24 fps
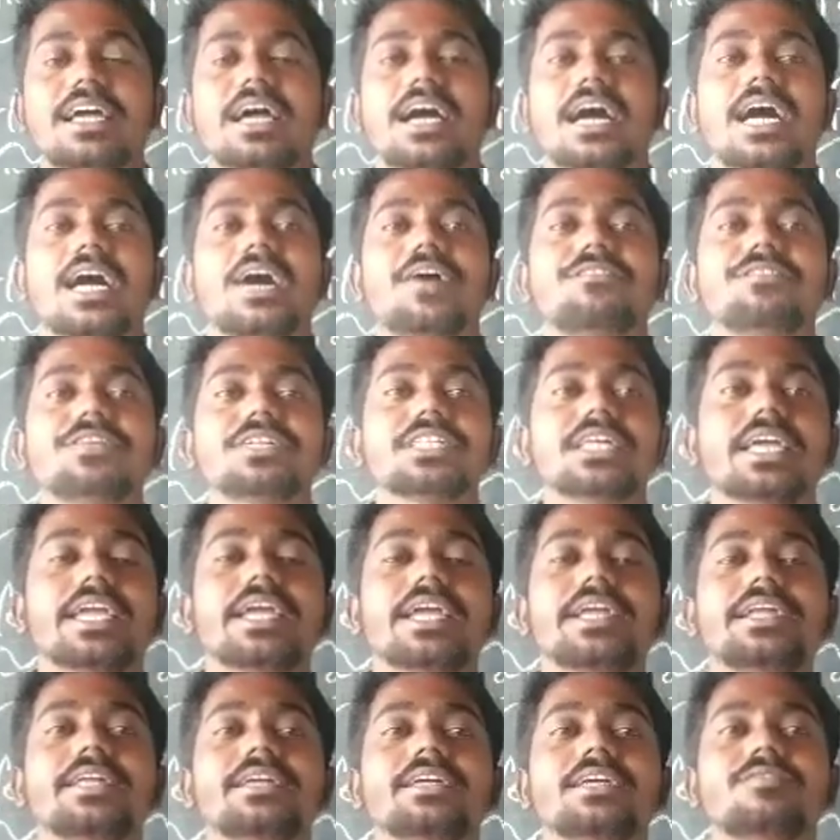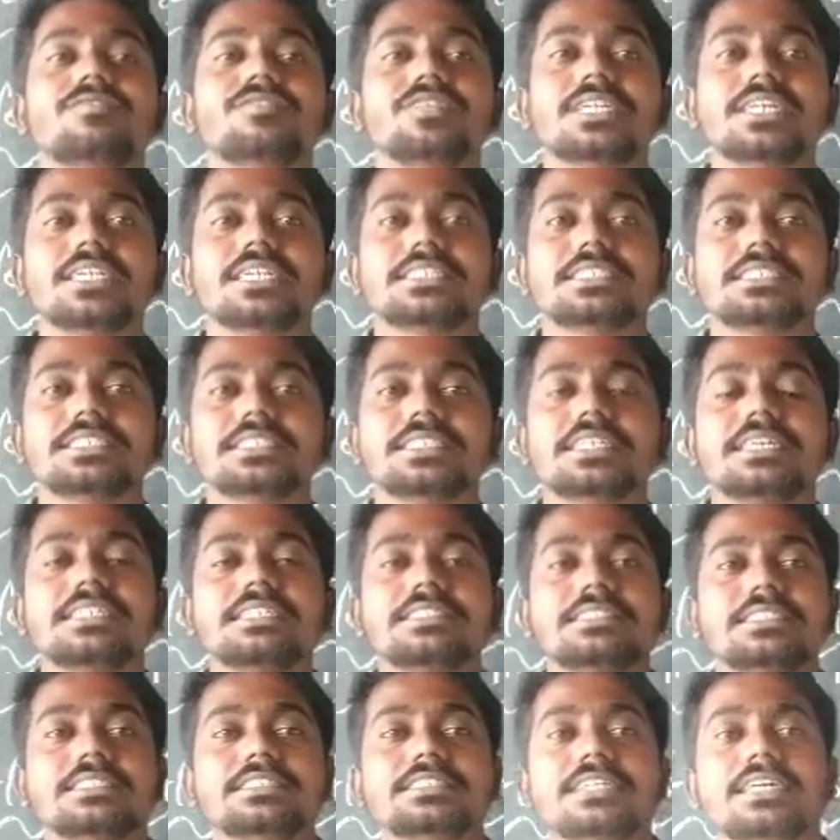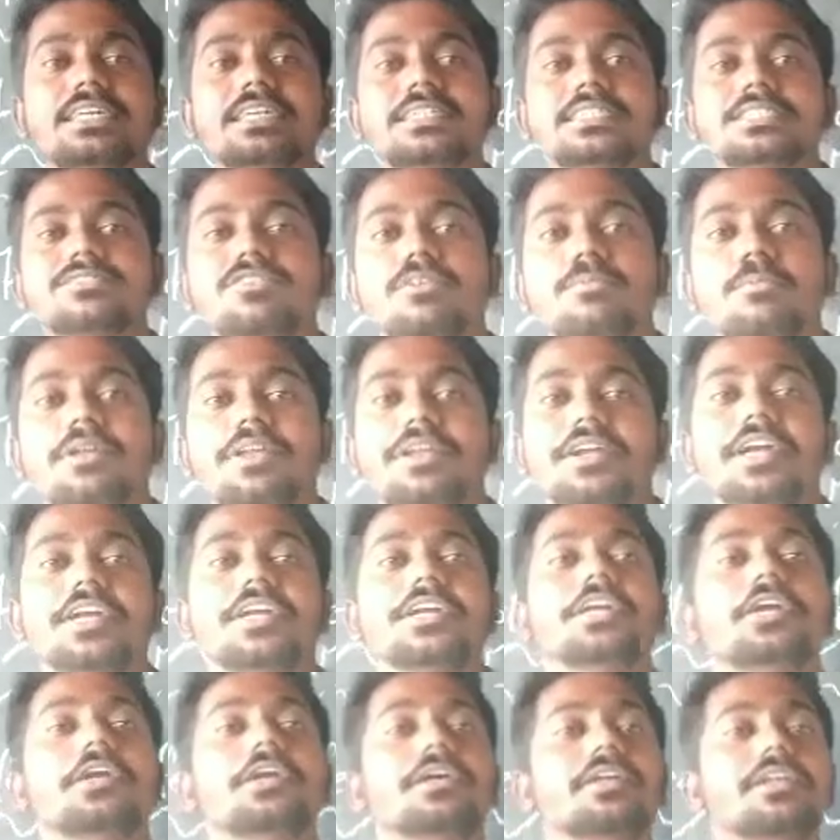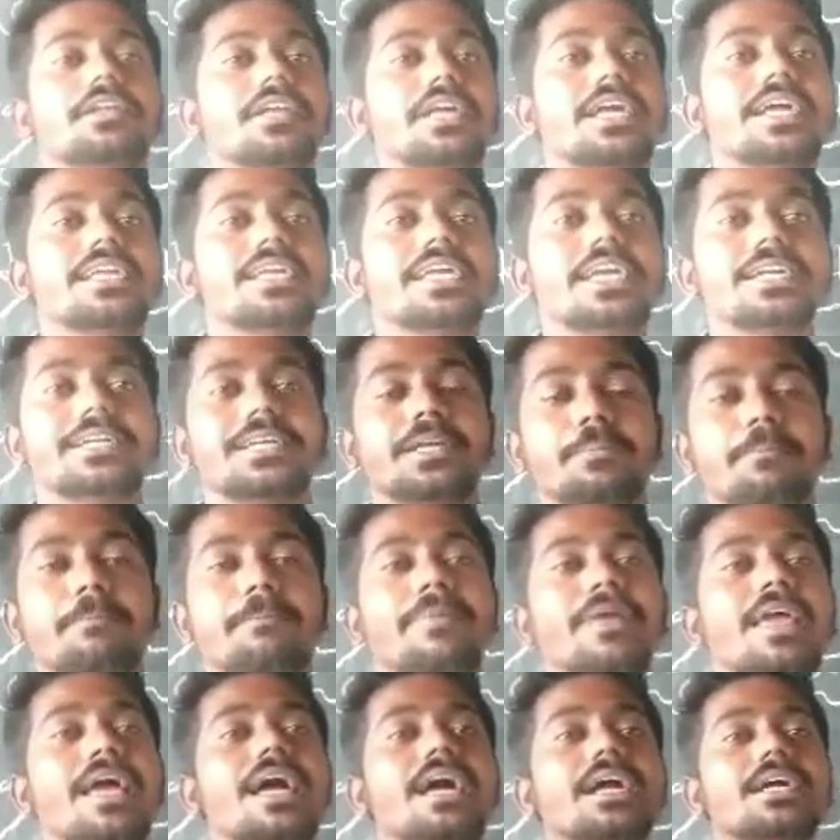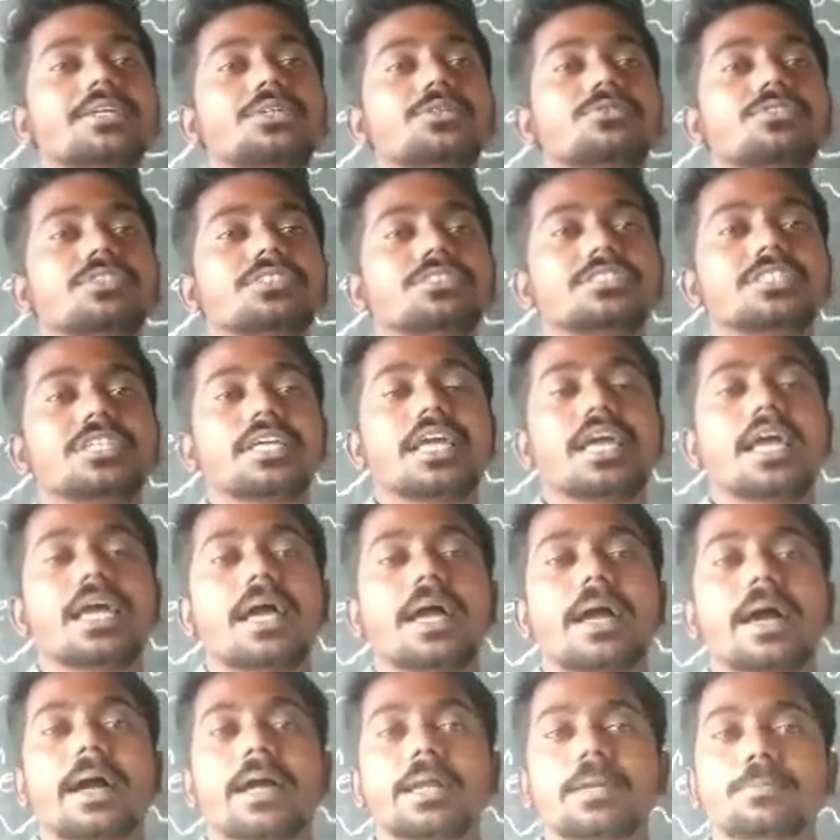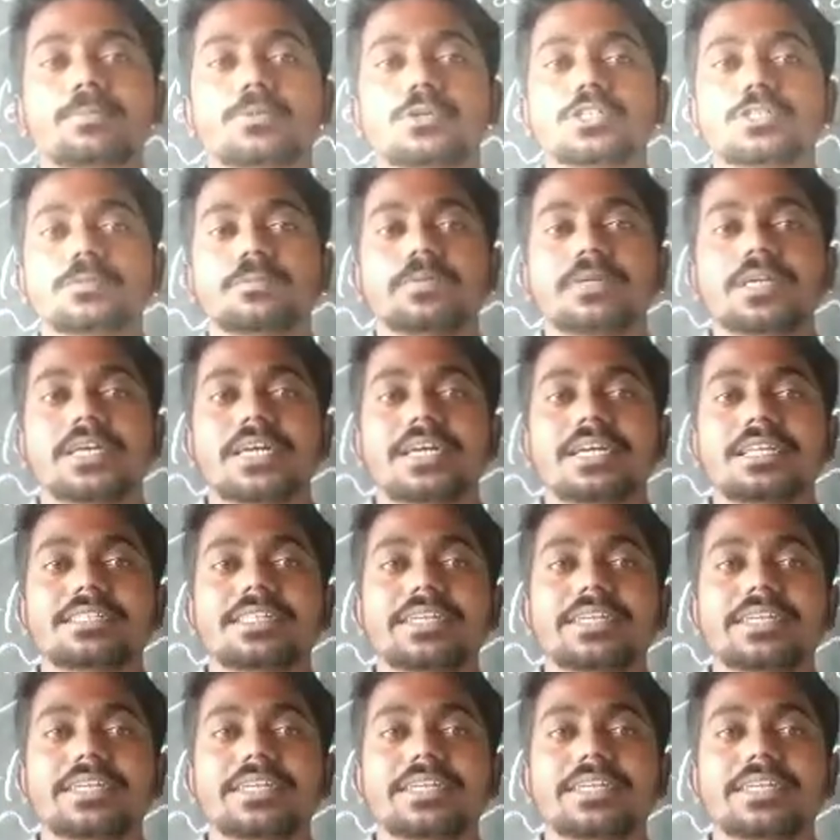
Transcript: After the heating of the earth, the sun rays will be radiated back towards the atmosphere.